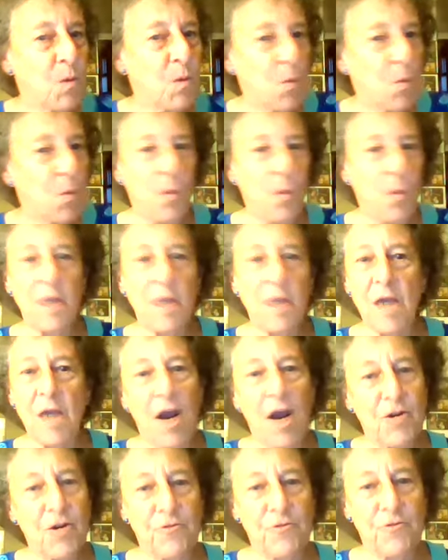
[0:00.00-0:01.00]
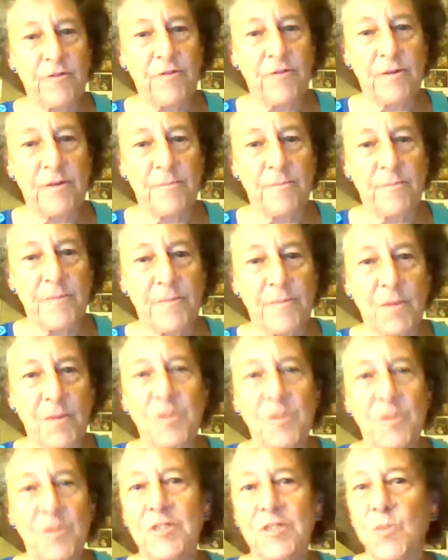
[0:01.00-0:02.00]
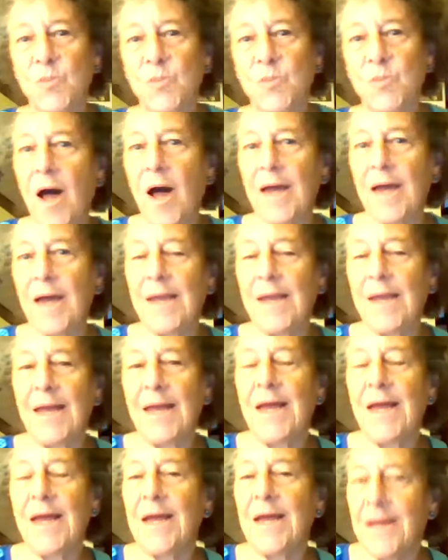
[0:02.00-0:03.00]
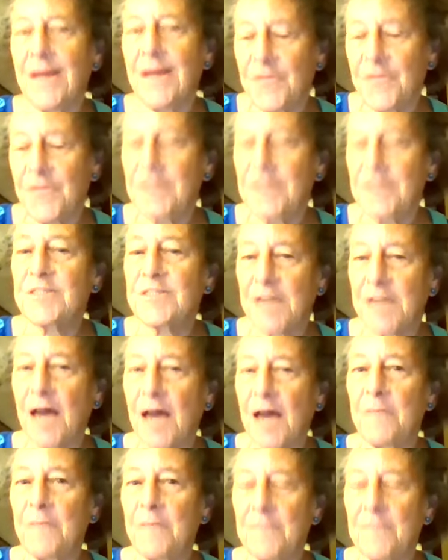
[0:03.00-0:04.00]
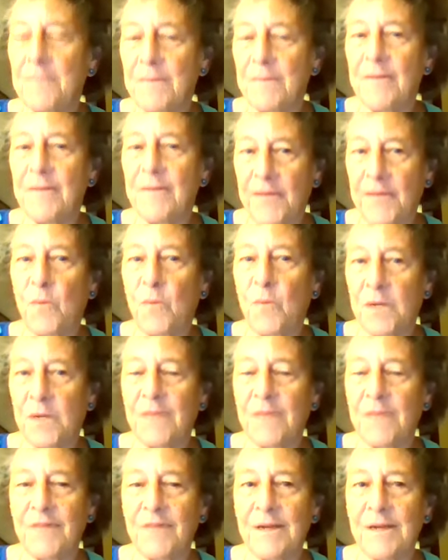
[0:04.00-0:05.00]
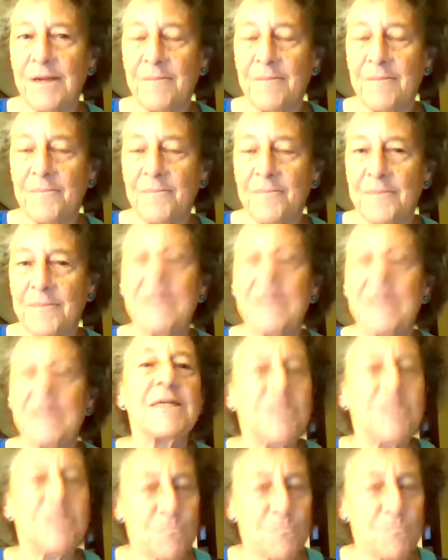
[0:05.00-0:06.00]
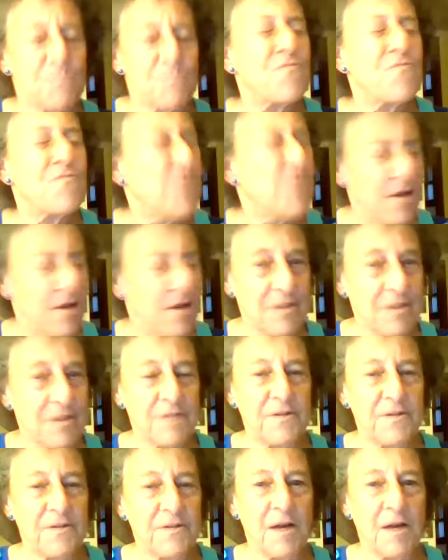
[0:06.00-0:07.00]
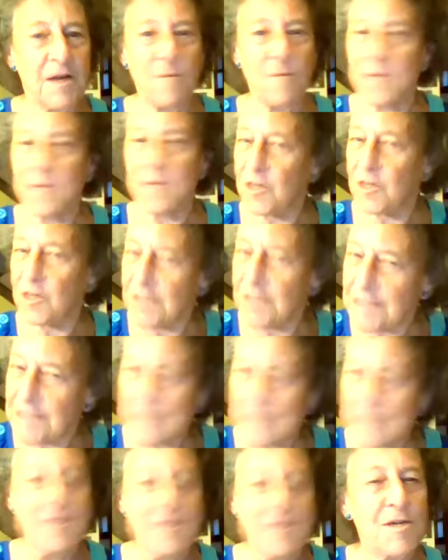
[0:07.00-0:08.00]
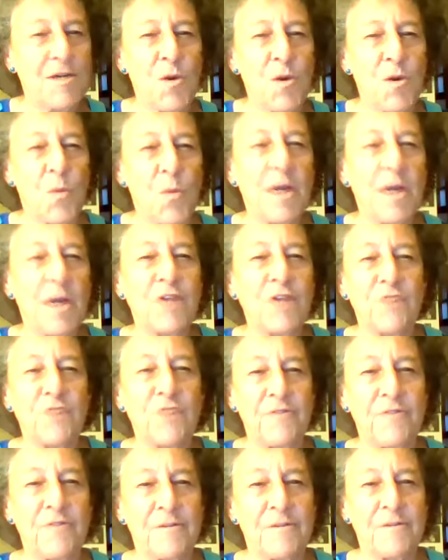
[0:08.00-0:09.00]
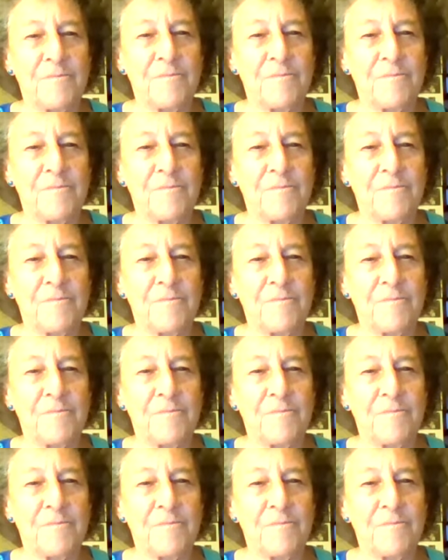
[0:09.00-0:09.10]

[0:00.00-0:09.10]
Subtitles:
We are driven, which is why this time that we're living is very difficult, because we are driven.